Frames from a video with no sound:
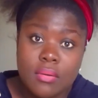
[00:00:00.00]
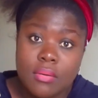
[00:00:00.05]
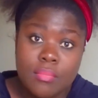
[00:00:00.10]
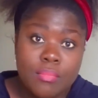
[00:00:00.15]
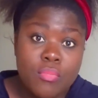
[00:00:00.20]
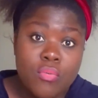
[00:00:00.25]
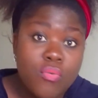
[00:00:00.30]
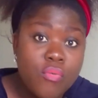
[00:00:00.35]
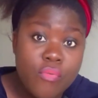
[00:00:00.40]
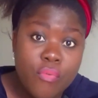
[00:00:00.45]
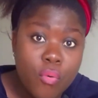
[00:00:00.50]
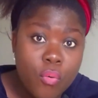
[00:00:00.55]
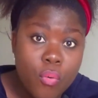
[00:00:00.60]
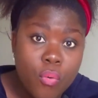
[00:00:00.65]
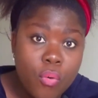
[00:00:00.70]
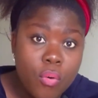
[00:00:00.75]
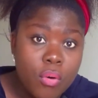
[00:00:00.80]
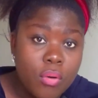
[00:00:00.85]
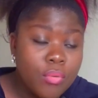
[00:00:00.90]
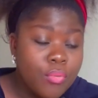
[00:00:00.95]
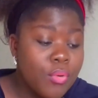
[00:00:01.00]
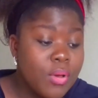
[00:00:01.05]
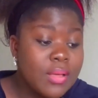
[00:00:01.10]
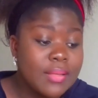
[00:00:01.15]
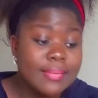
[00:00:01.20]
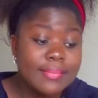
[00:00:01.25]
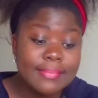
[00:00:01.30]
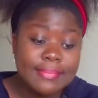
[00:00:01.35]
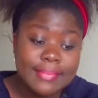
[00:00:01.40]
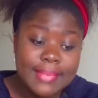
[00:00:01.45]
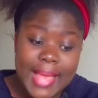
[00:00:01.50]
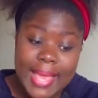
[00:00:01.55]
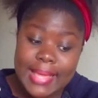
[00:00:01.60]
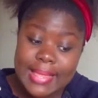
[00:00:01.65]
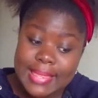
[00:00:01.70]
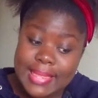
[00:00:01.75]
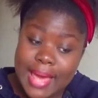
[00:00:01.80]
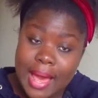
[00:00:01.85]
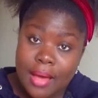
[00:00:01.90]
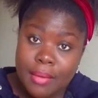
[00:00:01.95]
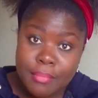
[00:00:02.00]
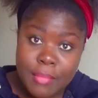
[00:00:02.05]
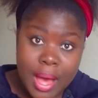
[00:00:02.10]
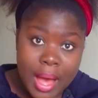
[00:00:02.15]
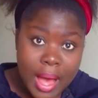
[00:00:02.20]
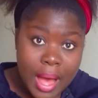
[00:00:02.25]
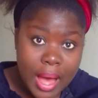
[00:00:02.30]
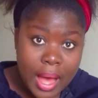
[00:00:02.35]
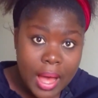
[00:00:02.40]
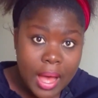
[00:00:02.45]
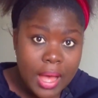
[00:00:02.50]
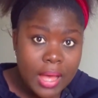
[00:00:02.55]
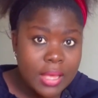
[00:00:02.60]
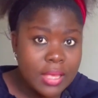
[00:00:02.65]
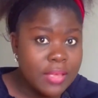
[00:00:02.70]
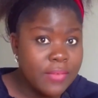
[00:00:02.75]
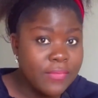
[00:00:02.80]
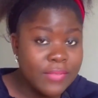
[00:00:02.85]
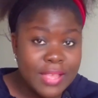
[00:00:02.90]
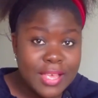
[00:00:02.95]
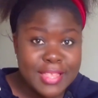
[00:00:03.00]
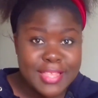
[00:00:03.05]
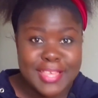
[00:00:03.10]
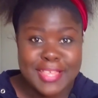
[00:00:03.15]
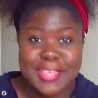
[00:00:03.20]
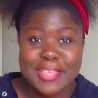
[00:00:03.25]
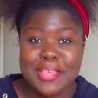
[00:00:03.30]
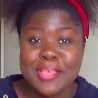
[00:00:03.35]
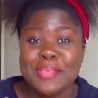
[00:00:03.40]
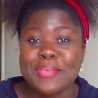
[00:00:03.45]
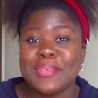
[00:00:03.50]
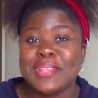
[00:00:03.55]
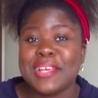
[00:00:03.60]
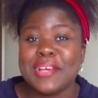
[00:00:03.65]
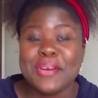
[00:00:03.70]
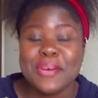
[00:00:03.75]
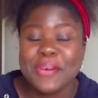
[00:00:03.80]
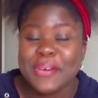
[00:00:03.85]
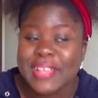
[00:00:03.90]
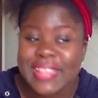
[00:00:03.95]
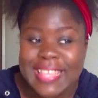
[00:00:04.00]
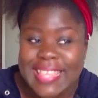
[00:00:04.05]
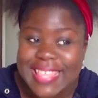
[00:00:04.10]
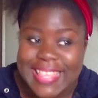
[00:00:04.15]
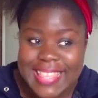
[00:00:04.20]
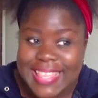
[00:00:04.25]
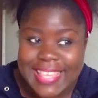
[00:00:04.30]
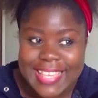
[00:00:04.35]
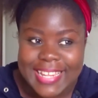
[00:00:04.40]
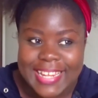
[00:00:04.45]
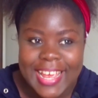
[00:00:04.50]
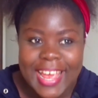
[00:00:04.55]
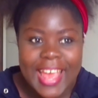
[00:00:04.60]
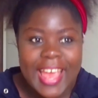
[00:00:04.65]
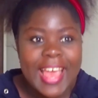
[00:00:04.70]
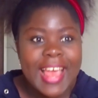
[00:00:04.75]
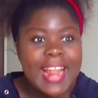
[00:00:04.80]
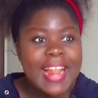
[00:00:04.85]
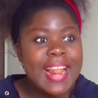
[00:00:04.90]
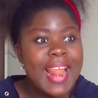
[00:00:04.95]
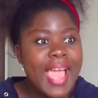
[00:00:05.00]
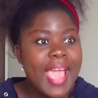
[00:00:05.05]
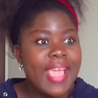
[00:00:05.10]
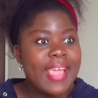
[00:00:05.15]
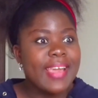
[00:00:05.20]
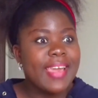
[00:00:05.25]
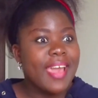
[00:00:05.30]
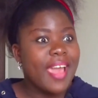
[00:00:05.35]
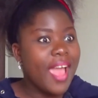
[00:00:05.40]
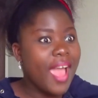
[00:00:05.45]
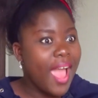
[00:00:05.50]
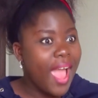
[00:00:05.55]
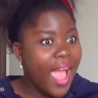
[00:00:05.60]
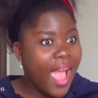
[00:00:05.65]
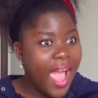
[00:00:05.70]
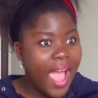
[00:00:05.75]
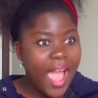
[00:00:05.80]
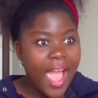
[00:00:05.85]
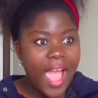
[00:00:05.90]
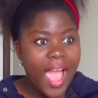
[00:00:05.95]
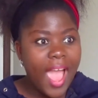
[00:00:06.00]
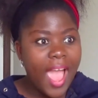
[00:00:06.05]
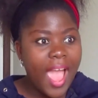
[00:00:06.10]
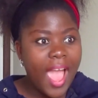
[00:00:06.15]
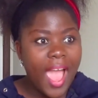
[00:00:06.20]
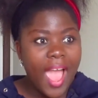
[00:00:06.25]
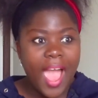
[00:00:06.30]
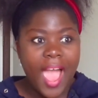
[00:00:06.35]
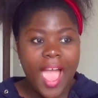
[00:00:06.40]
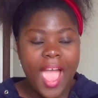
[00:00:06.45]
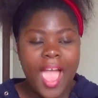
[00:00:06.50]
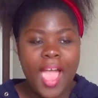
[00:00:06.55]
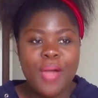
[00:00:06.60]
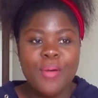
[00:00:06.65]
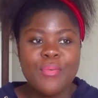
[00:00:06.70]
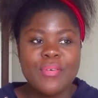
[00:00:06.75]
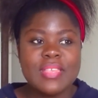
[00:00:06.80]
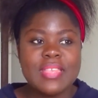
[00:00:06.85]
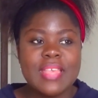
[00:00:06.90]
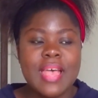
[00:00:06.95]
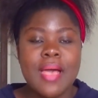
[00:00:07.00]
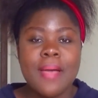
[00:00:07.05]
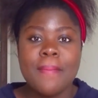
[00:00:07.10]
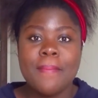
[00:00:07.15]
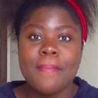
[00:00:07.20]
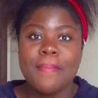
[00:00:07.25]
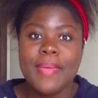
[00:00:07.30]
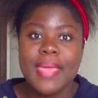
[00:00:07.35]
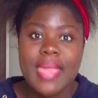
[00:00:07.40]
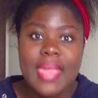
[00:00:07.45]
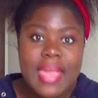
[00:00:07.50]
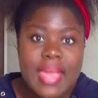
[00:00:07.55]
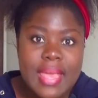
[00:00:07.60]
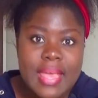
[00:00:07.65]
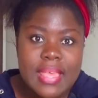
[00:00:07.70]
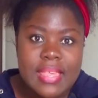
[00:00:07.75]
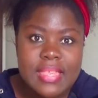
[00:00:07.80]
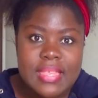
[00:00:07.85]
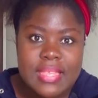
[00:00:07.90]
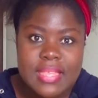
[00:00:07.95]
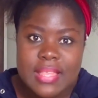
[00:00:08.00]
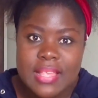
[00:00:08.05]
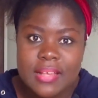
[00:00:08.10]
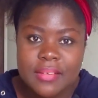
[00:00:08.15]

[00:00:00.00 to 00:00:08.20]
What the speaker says: move, one like japa. If that is also they call this thing, like I was amazed.